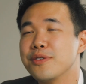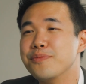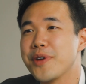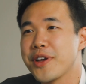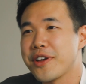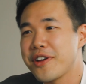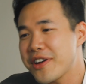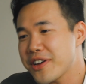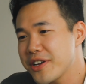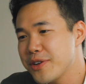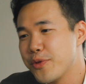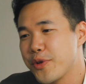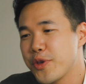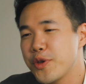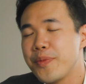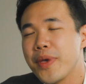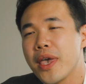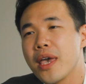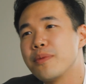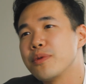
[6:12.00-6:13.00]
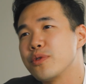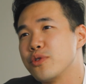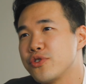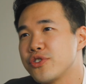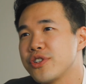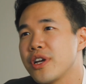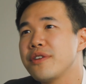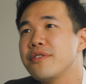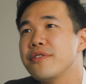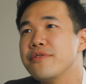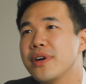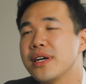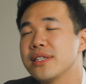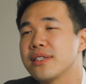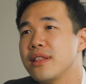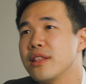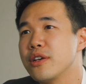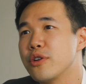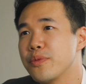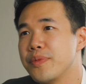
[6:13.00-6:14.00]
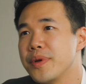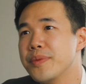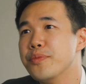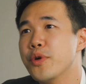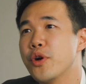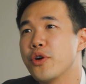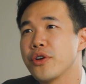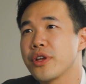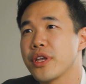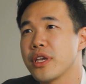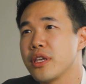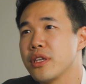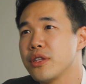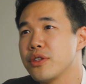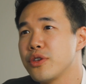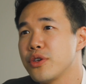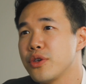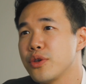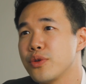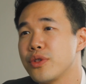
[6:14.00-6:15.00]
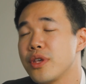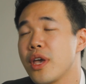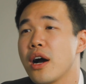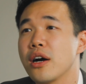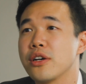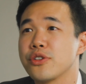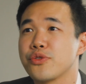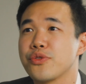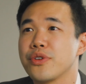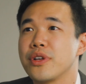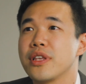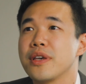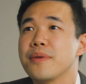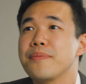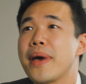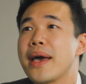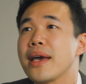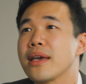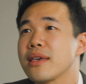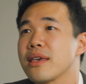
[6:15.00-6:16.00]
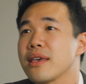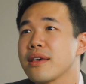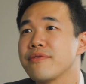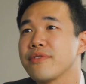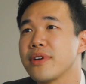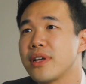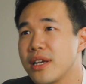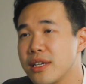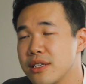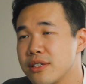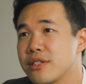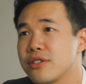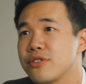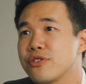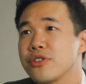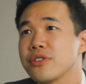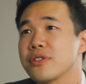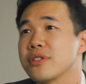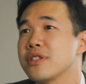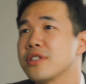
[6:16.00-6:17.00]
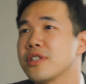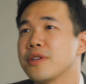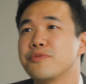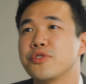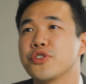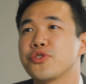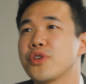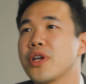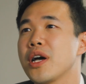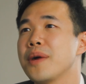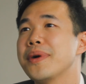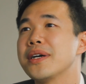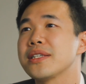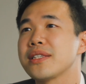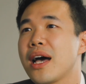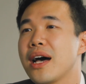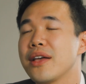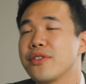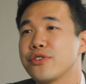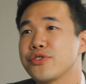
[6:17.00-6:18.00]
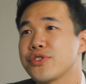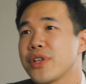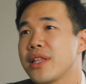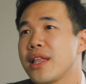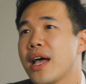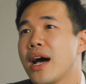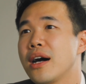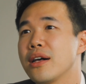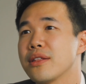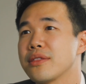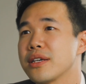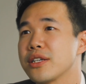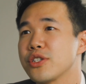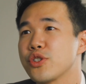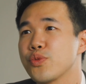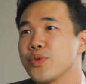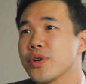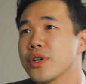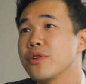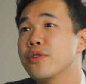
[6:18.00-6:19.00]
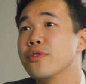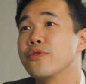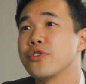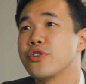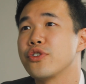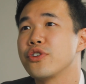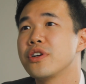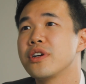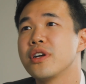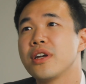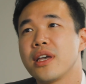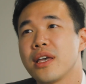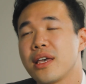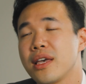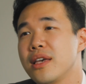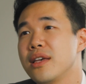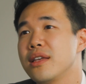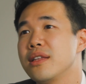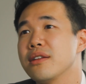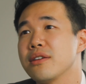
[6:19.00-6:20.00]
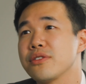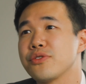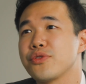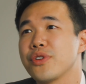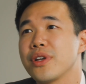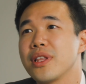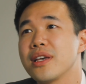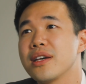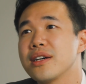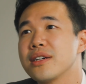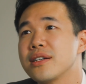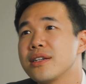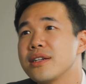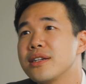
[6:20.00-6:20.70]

So, Macgregor, will you be able to share with us a little bit more into the Australia banking and financial system, just to help us understand how things work over in Australia?